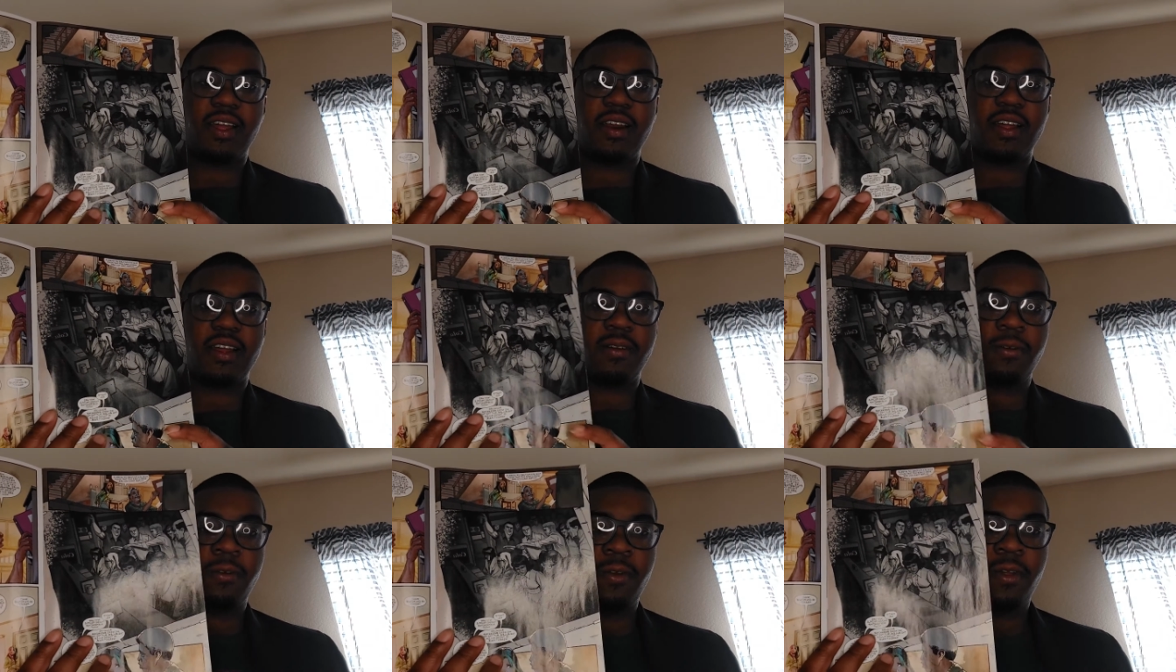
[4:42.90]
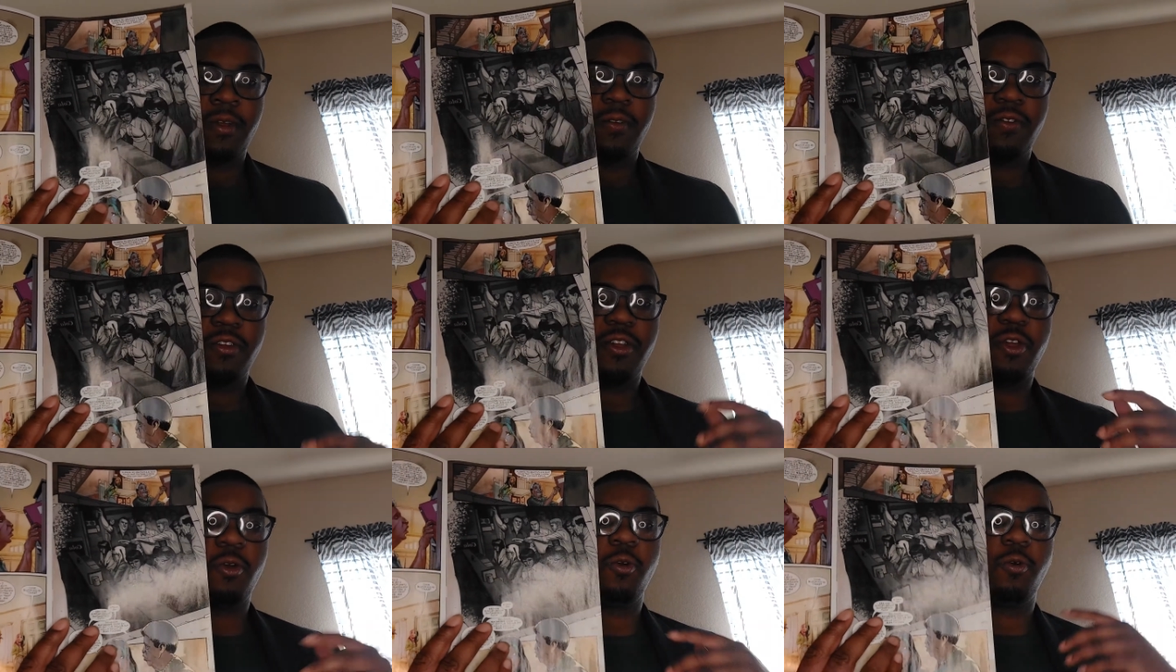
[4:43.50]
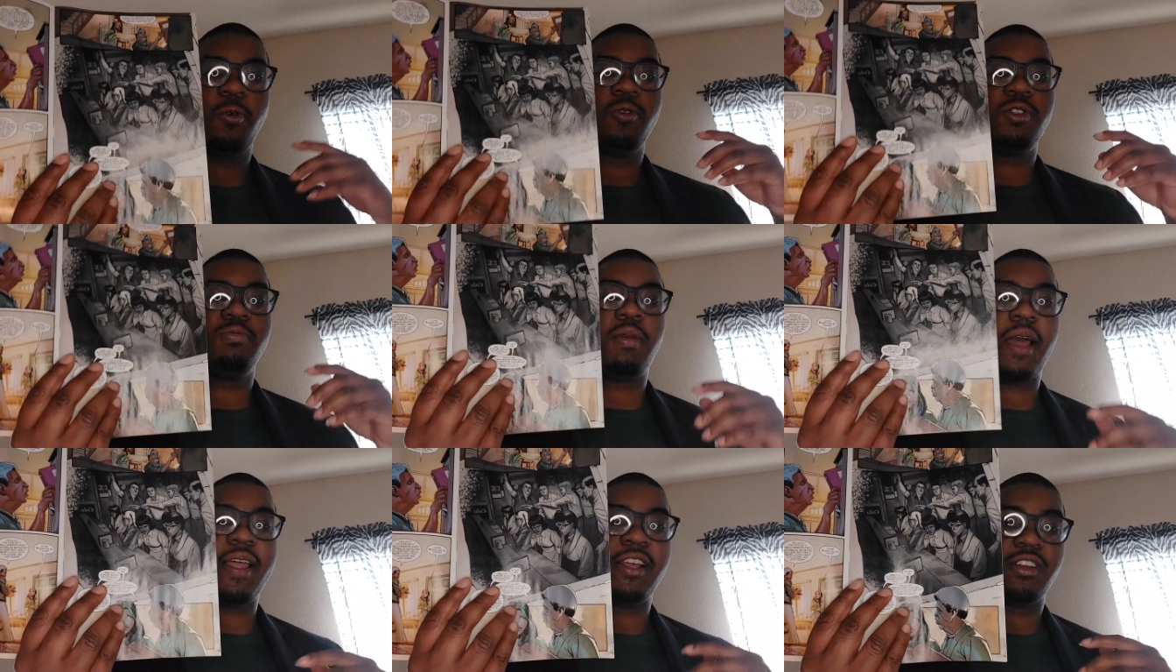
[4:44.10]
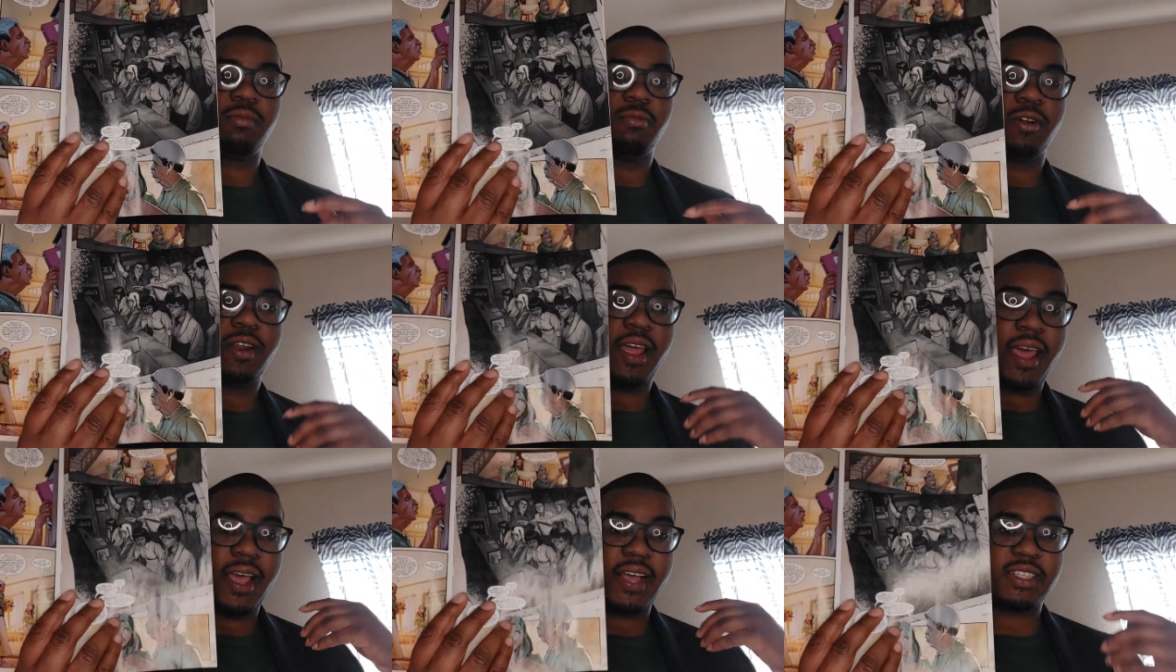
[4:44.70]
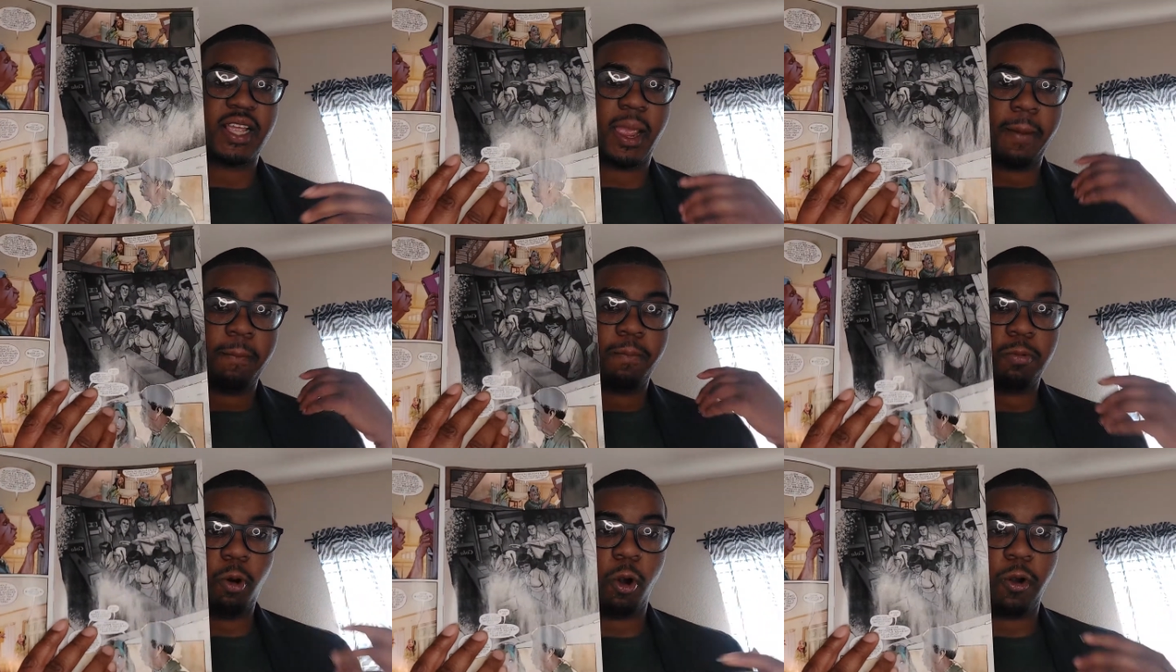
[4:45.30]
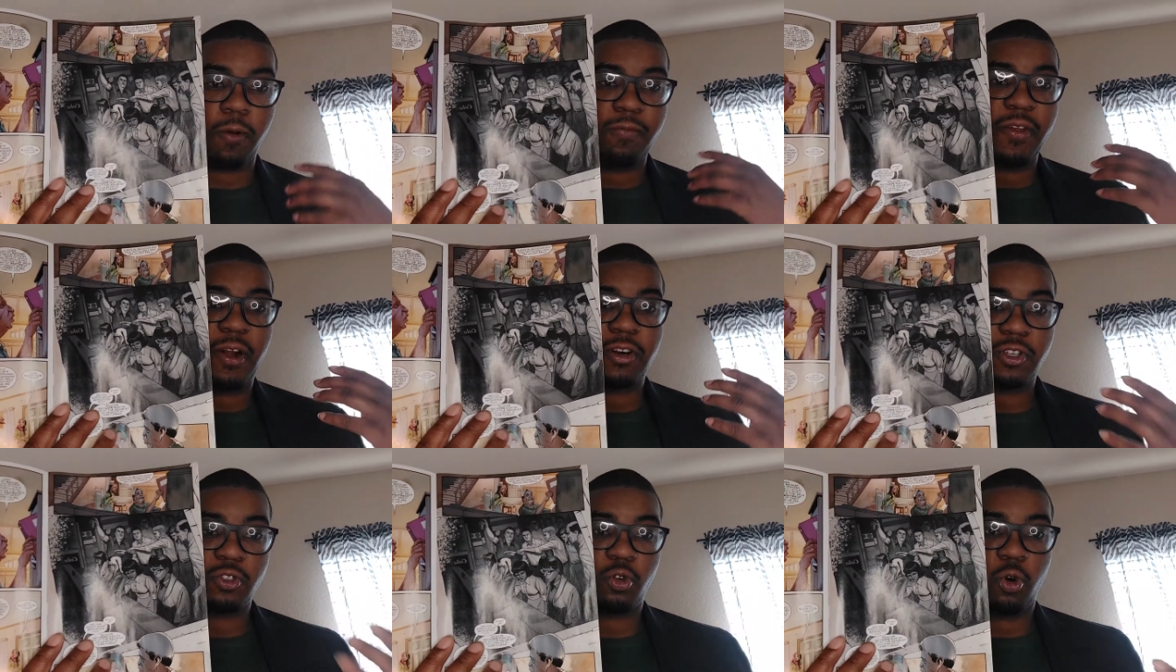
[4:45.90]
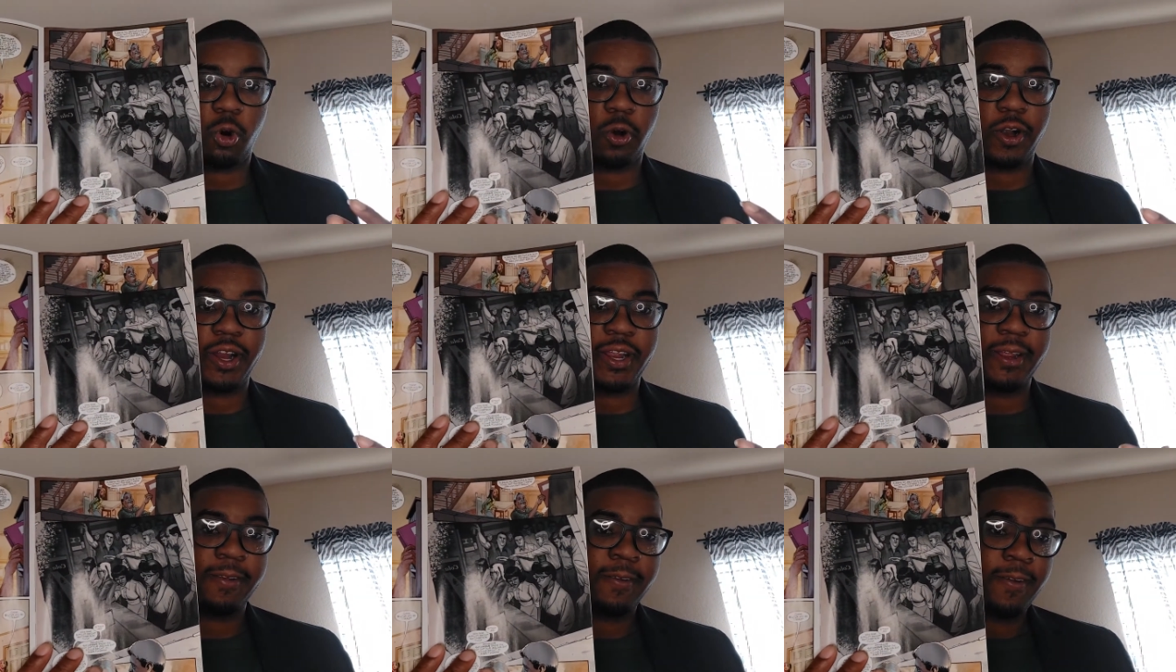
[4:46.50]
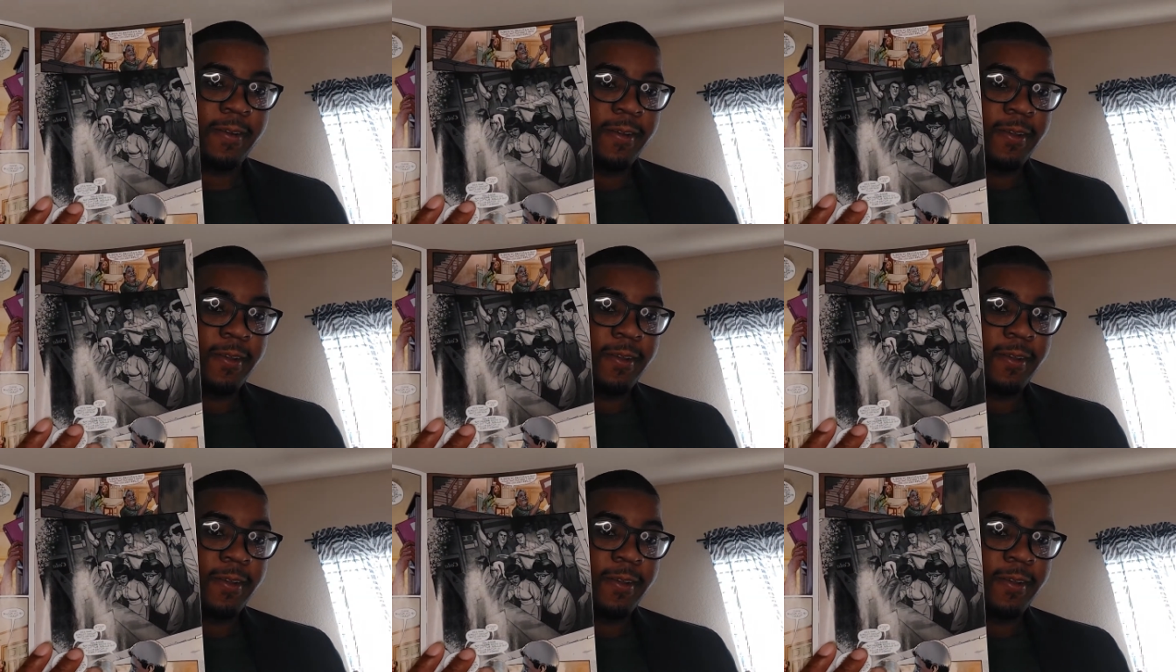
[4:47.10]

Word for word: to kind of use Black History Month as a part of their story,